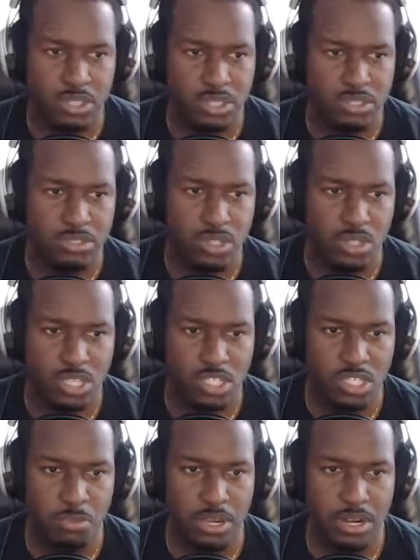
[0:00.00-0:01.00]
looking
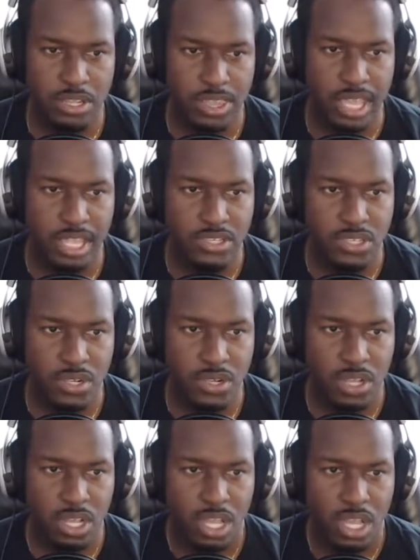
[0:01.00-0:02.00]
to spearhead that.
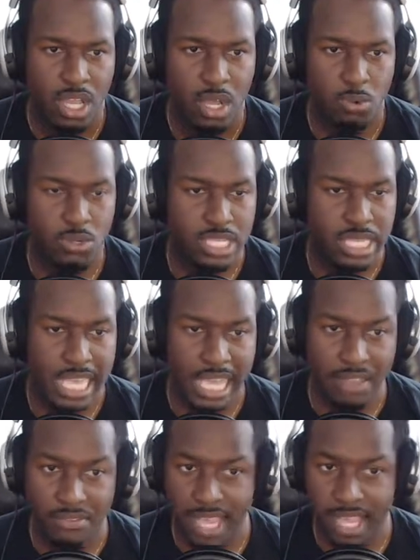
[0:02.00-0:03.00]
So we'll see
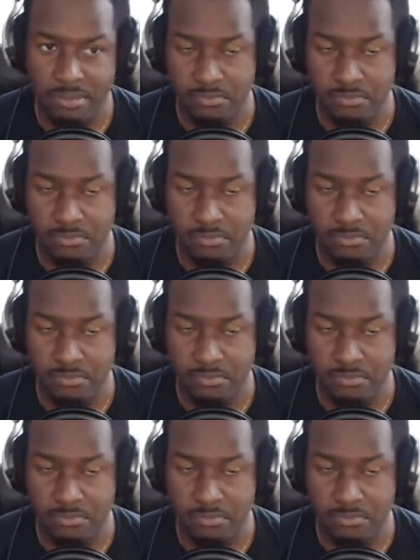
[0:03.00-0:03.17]
how that